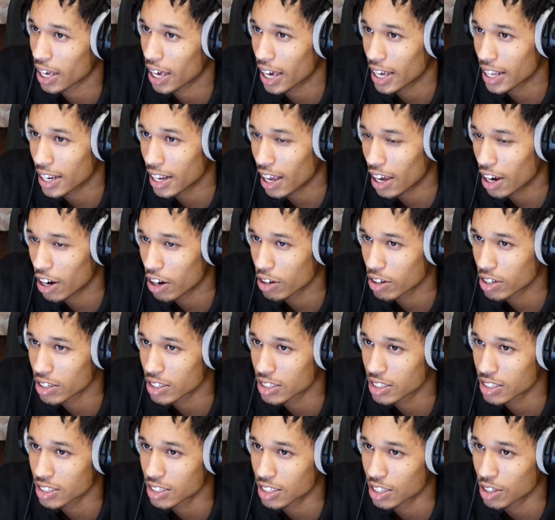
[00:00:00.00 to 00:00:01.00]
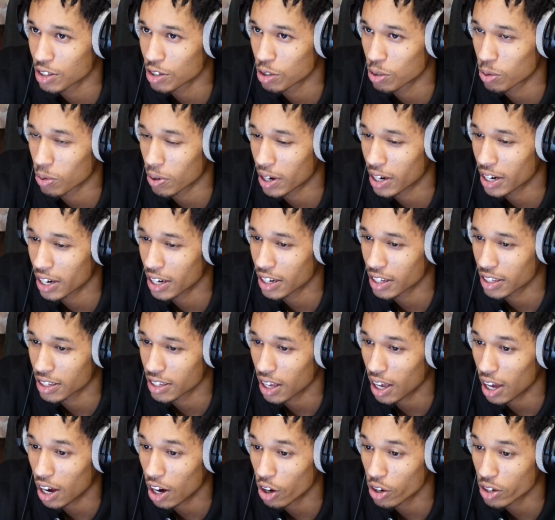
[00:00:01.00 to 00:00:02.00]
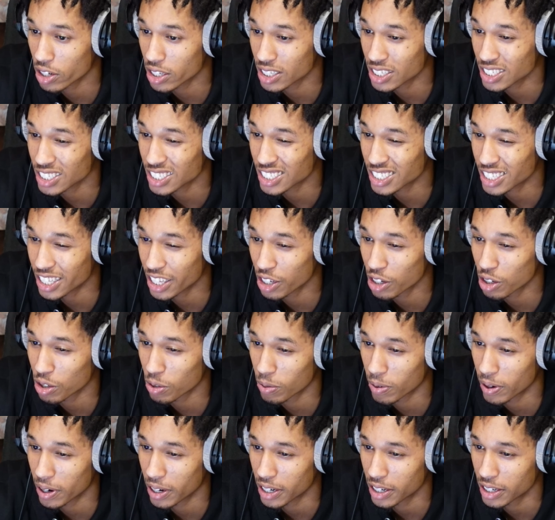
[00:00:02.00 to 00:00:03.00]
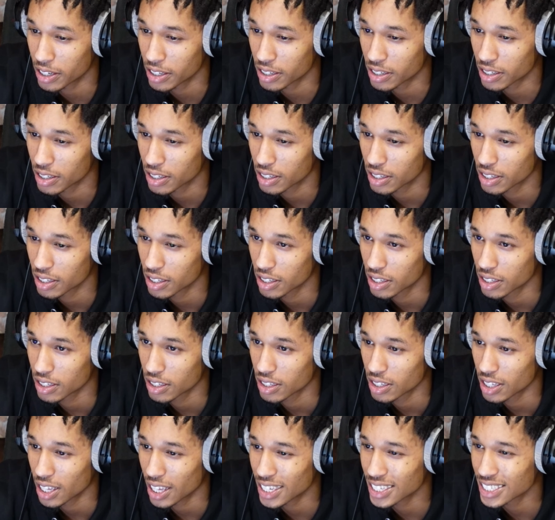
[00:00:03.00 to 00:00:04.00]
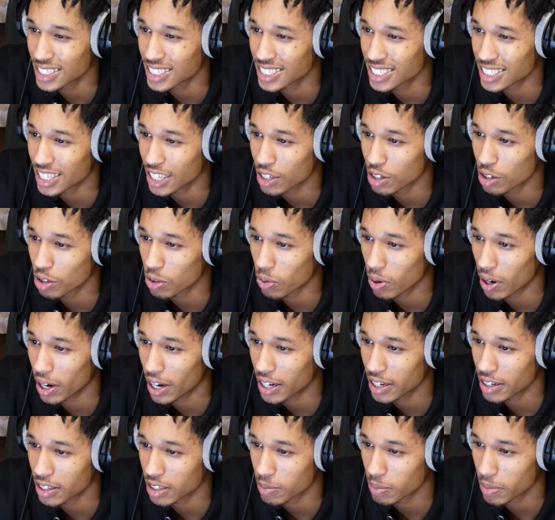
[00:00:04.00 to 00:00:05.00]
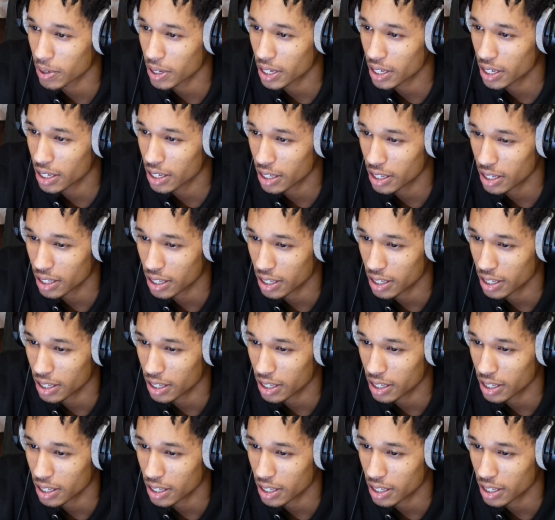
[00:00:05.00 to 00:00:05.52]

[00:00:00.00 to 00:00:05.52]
And I heard it's still raining. I heard it's still raining. It's still rainy, man.